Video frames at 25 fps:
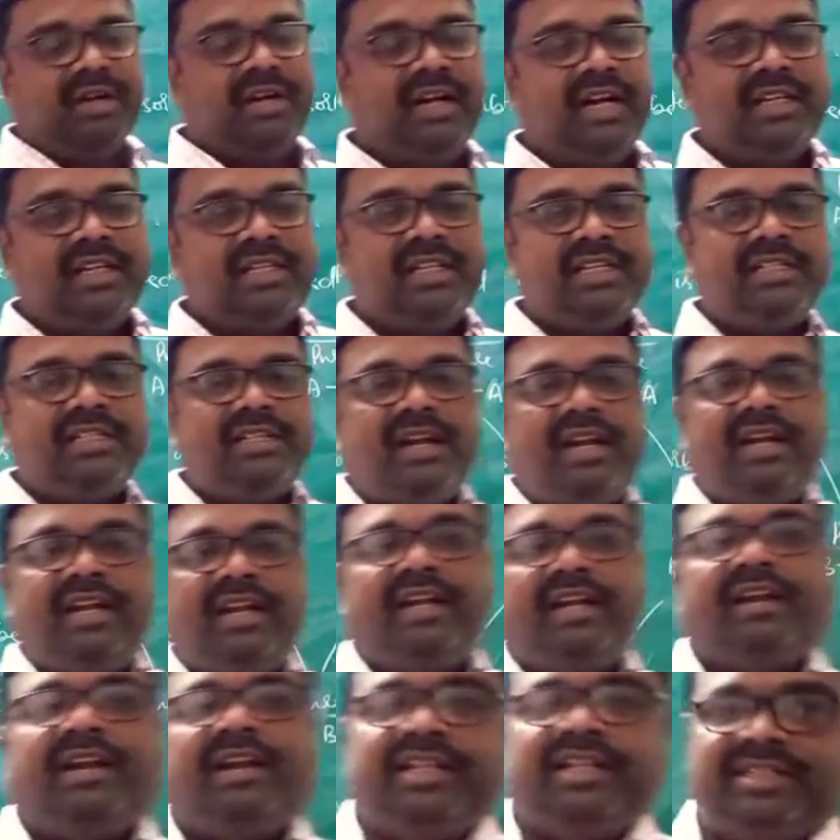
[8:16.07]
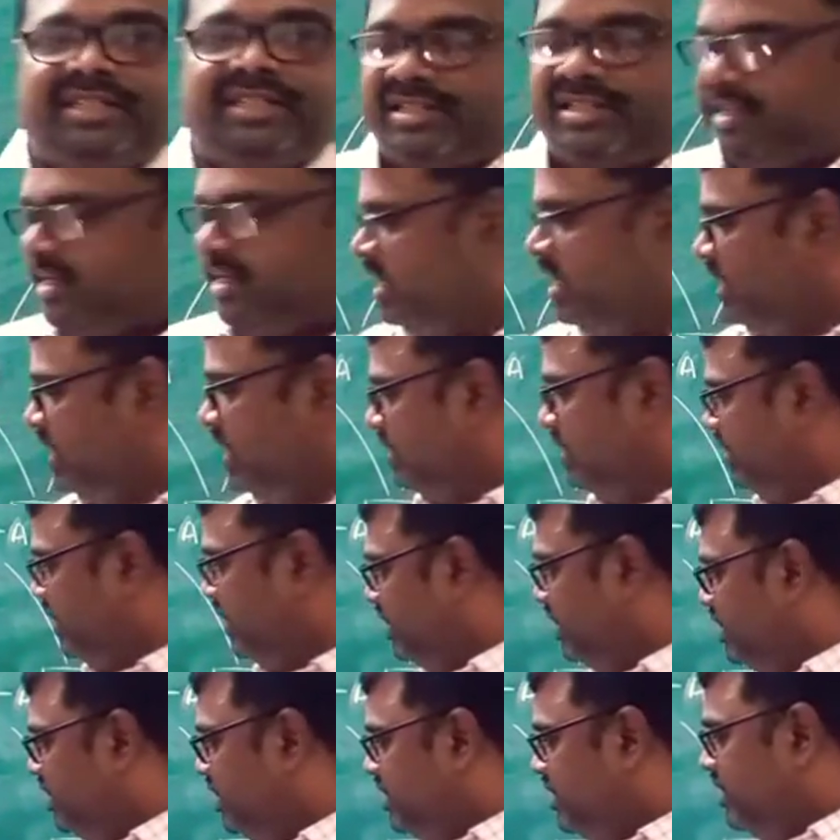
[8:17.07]
attractions are decreased,
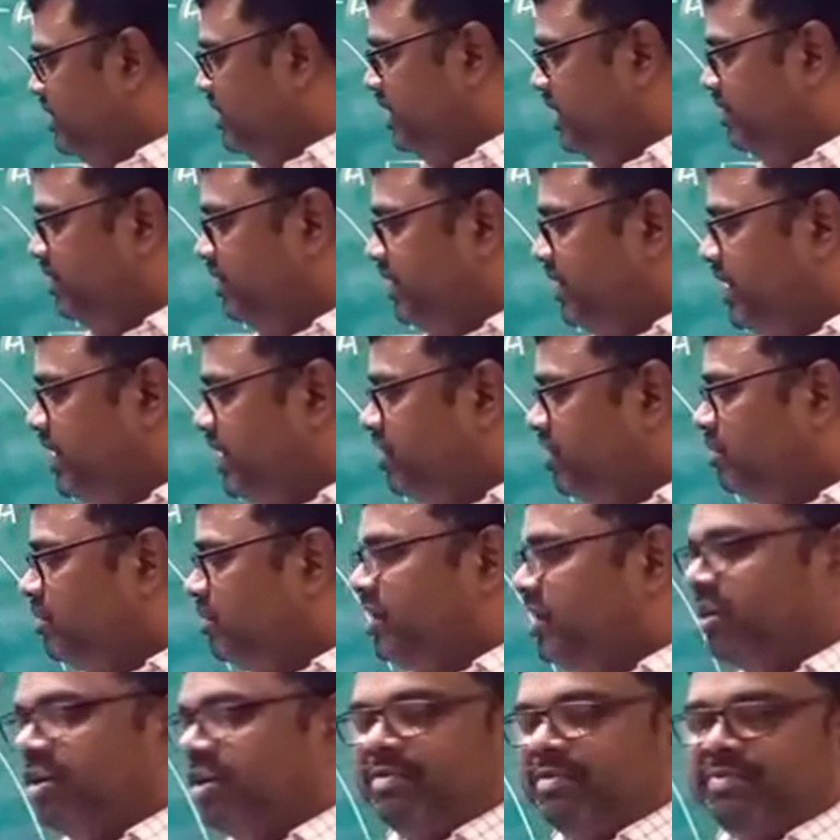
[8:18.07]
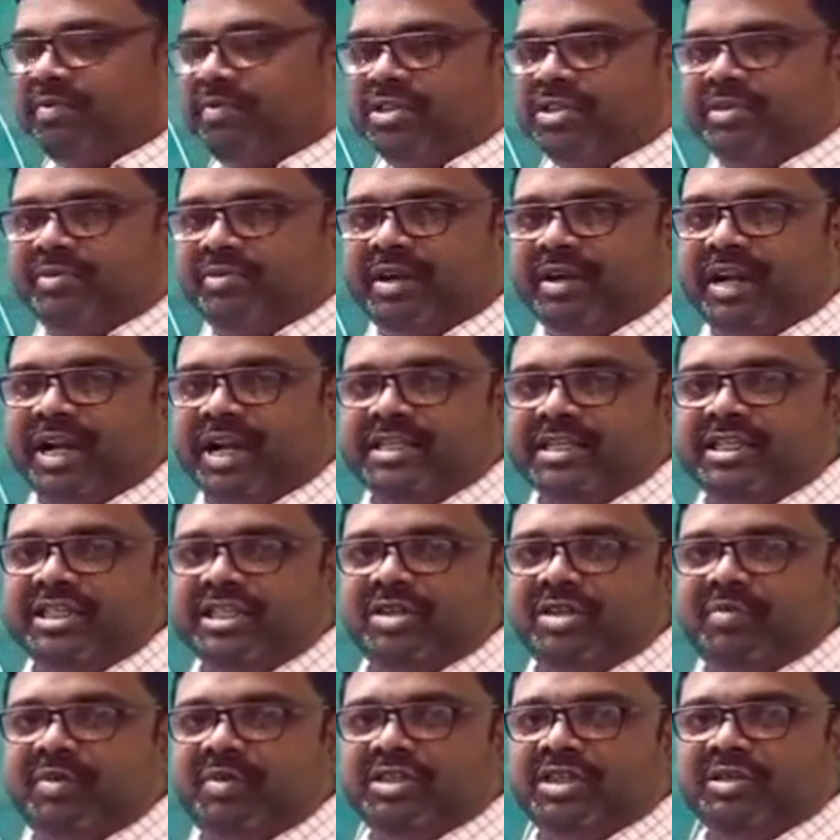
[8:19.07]
if intermolecular force of
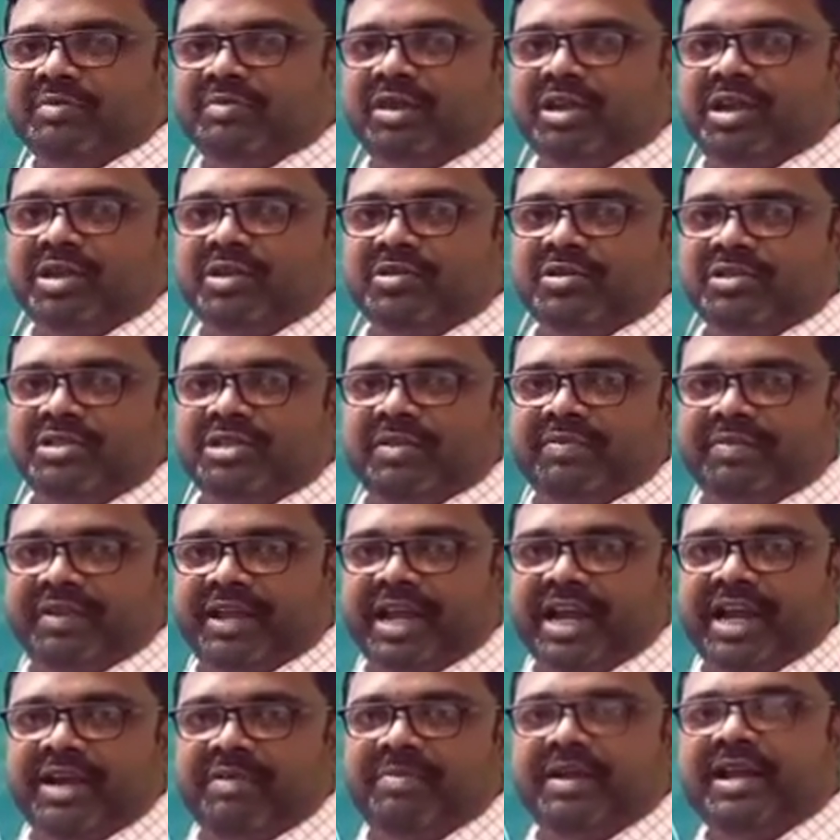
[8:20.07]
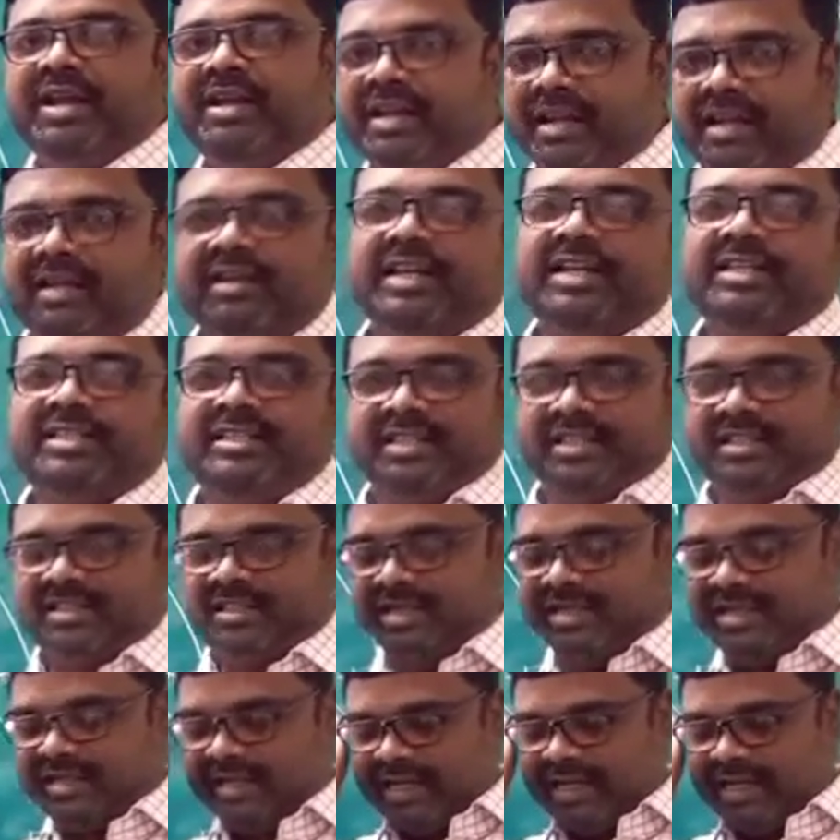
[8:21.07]
attractions among the molecules of A and B decreases,